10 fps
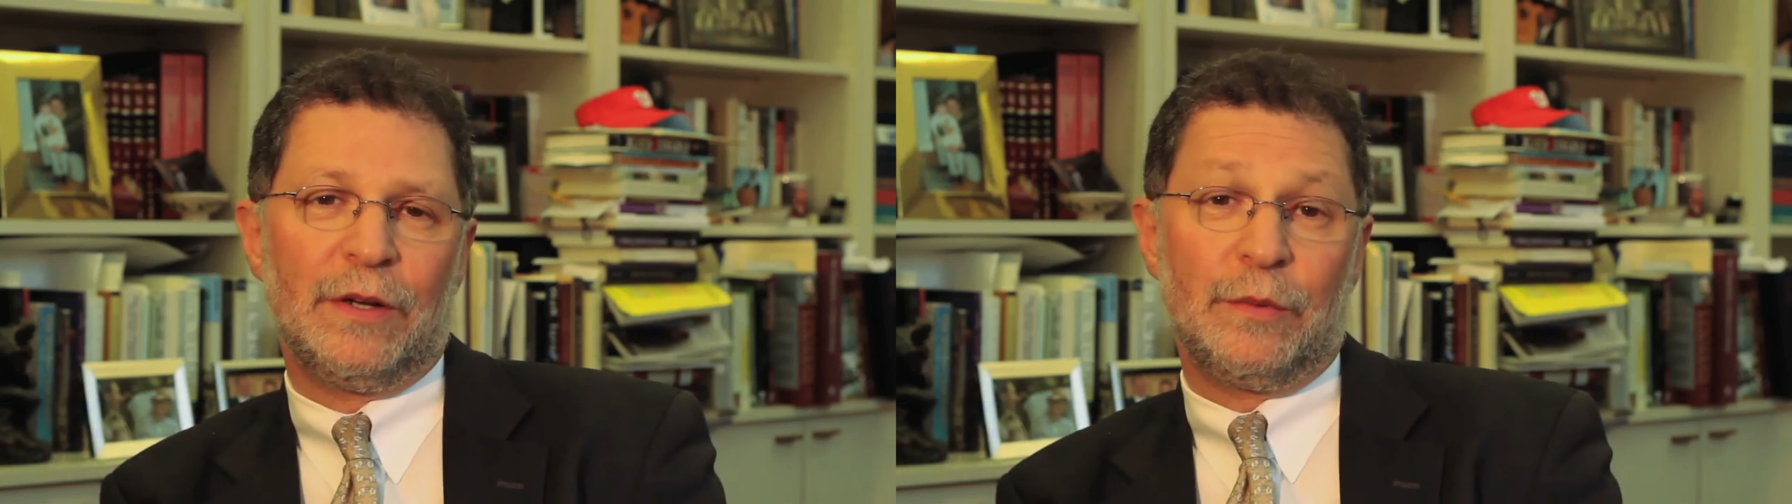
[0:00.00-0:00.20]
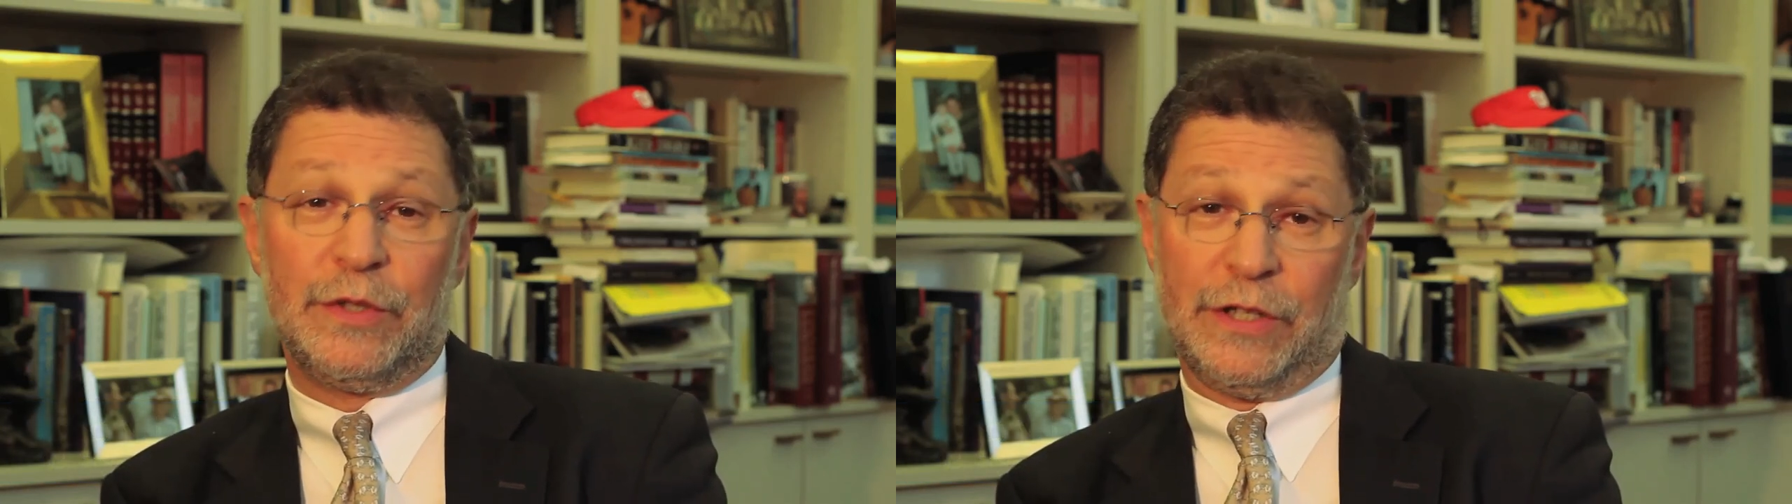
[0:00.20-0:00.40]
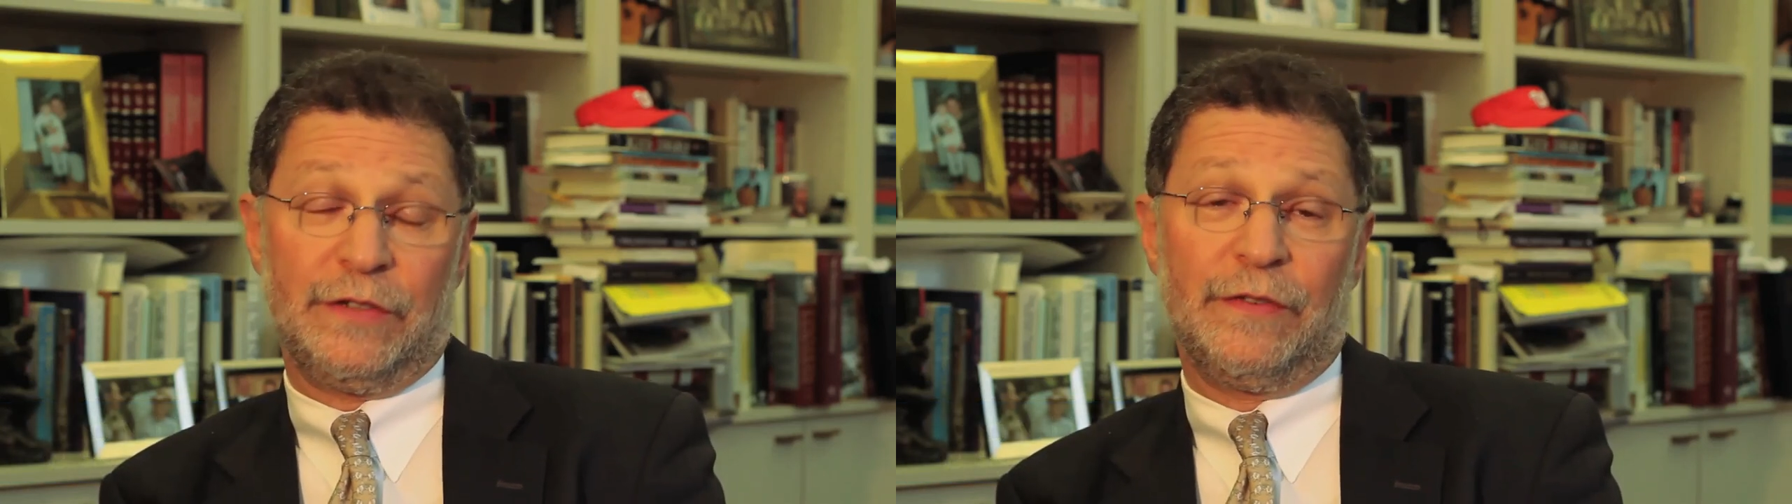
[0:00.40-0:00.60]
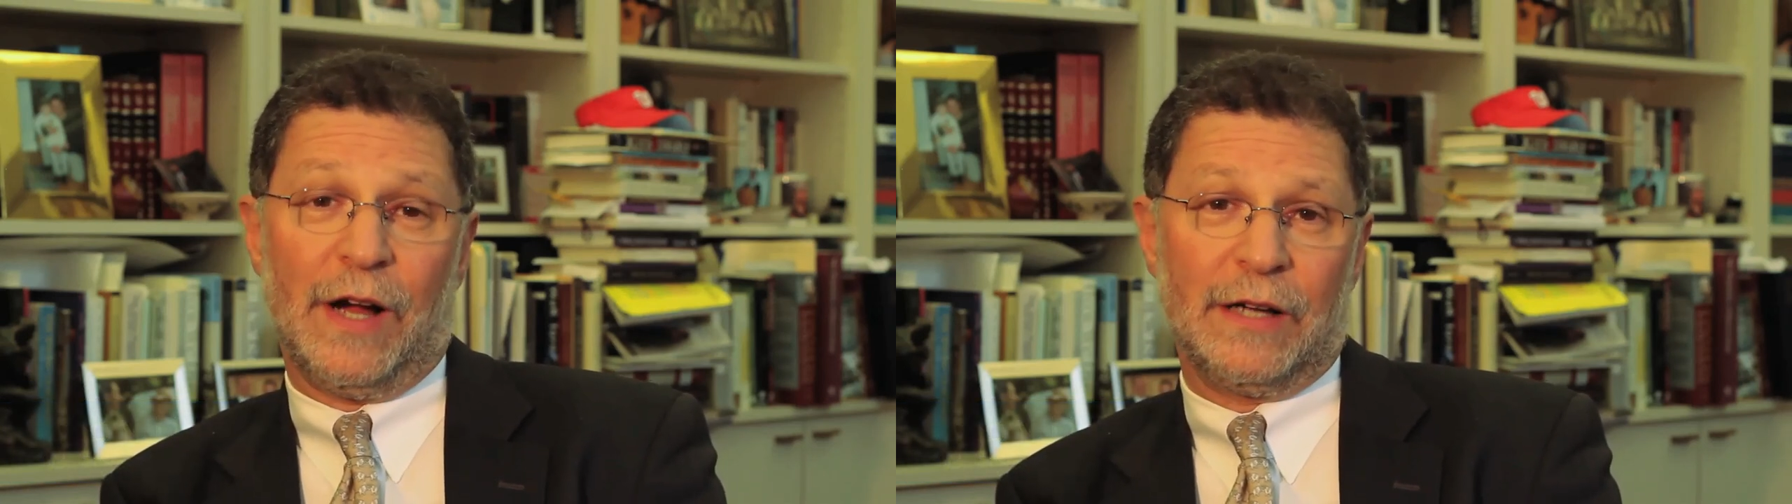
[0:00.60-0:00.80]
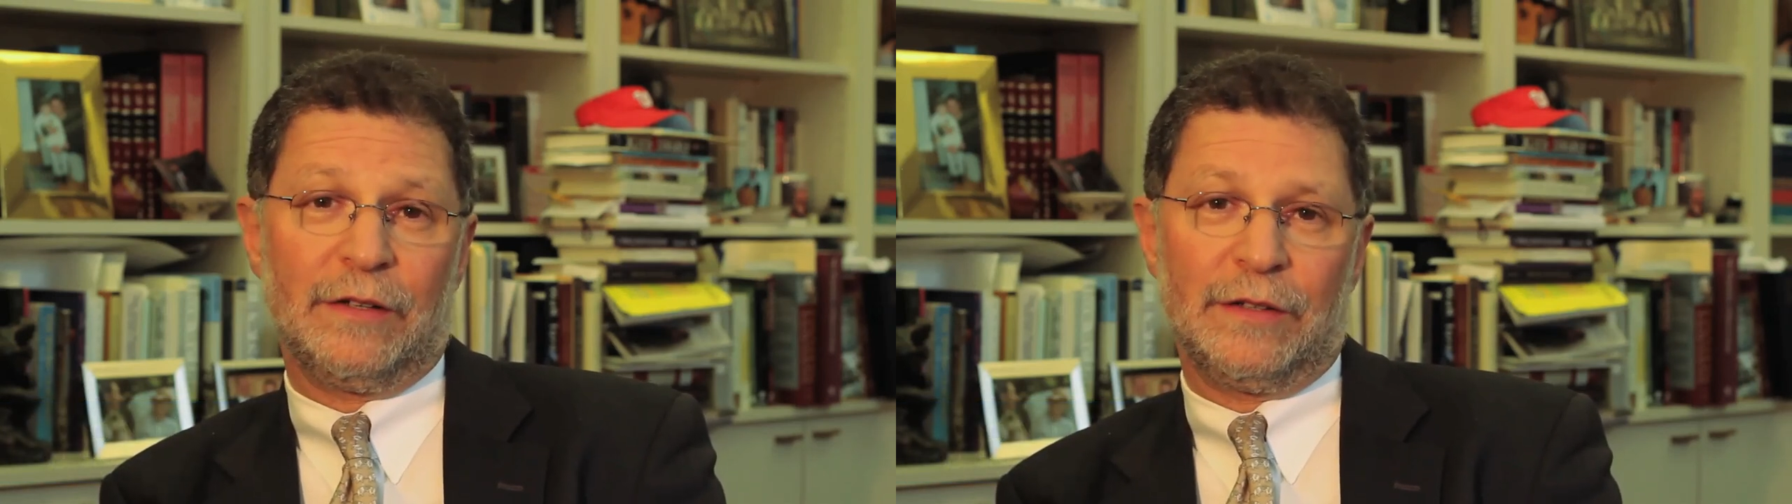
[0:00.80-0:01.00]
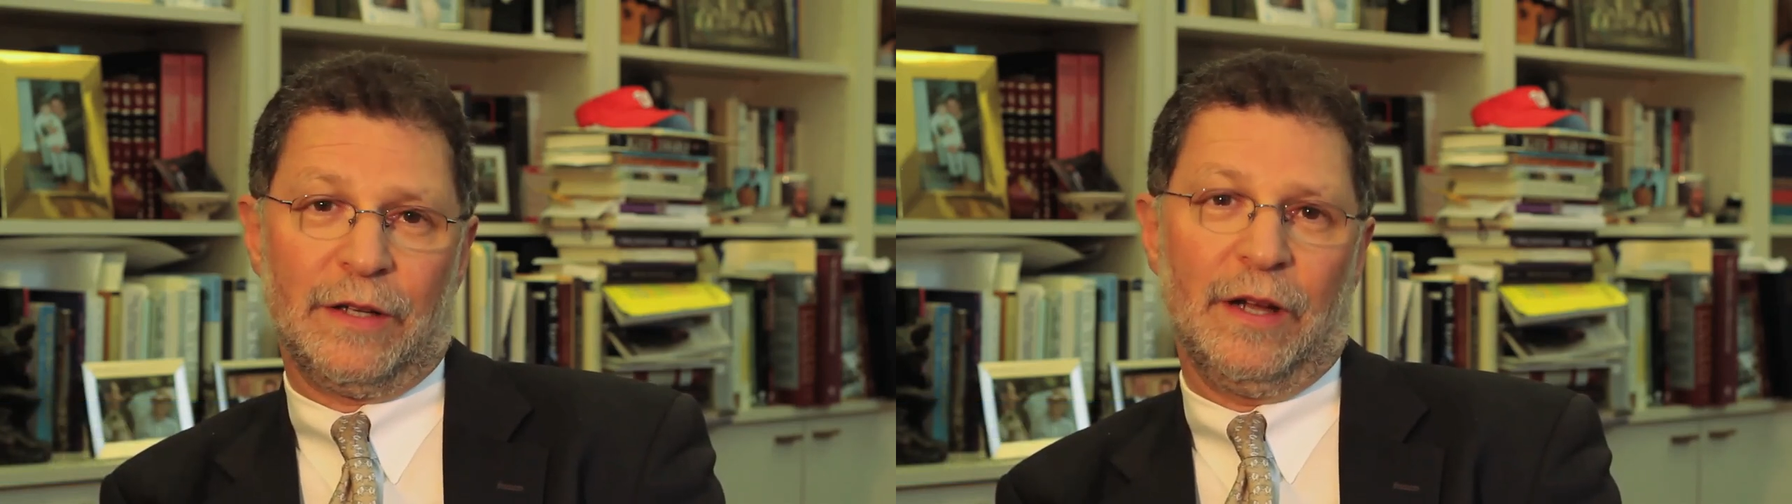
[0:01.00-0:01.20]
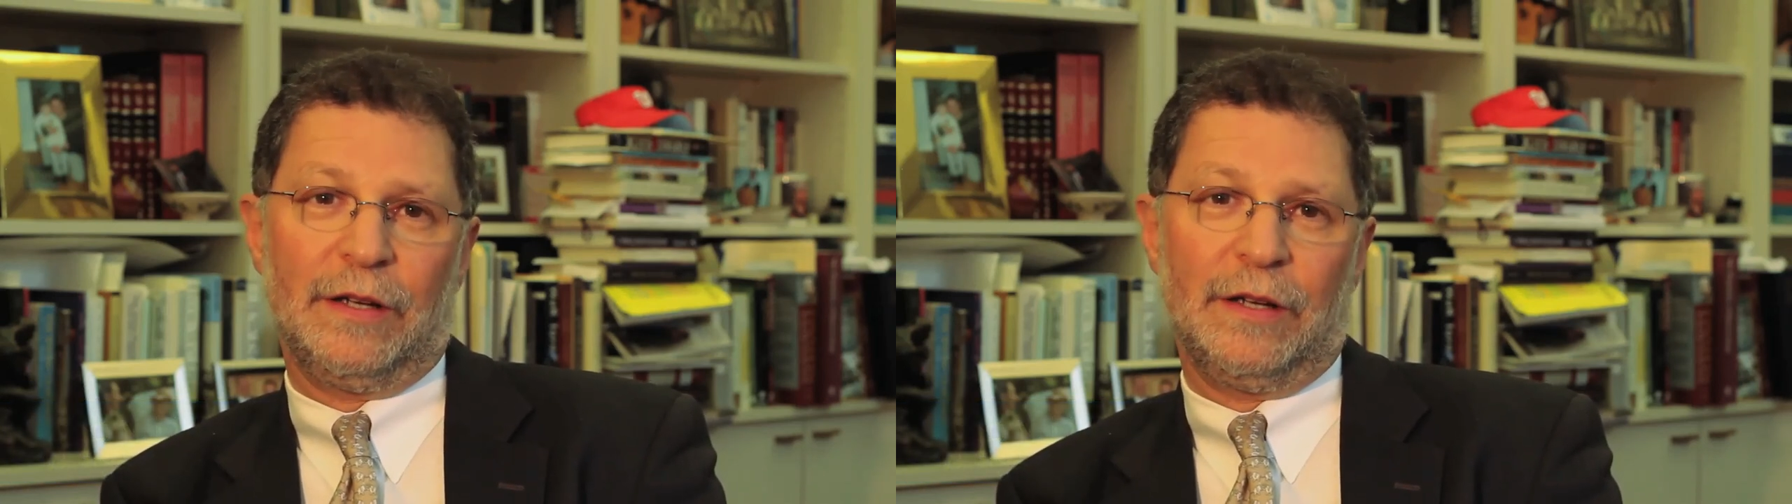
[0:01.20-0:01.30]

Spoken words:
which is vital and